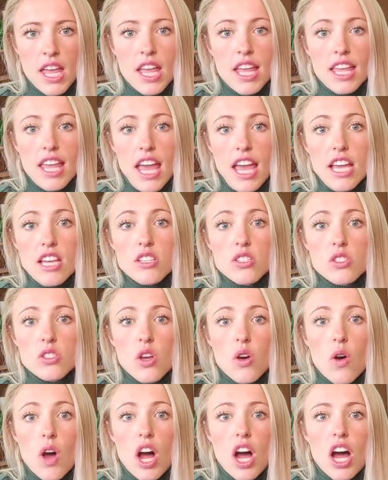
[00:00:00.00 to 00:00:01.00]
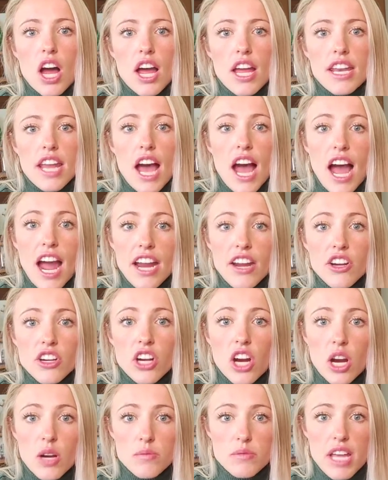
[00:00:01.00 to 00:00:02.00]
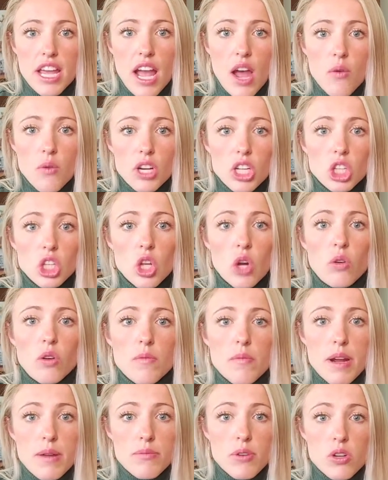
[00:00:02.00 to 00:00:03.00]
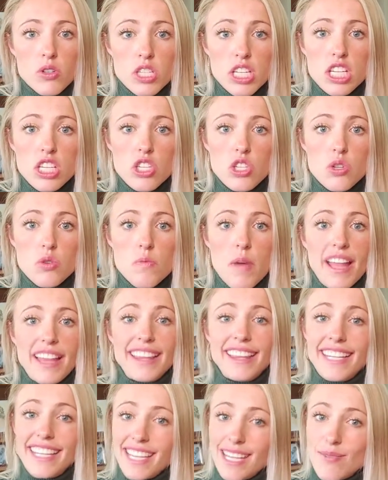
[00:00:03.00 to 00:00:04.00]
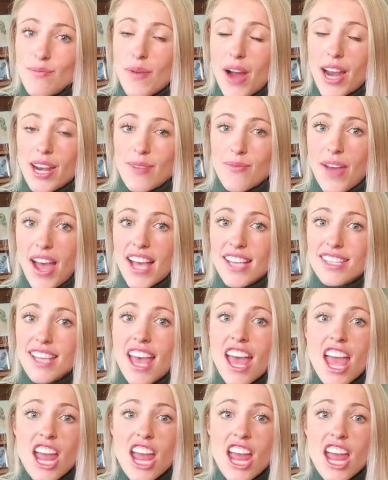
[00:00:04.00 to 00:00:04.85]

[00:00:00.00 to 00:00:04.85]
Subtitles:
Okay, so on a higher carb day, I want to lower my protein to my lean body mass.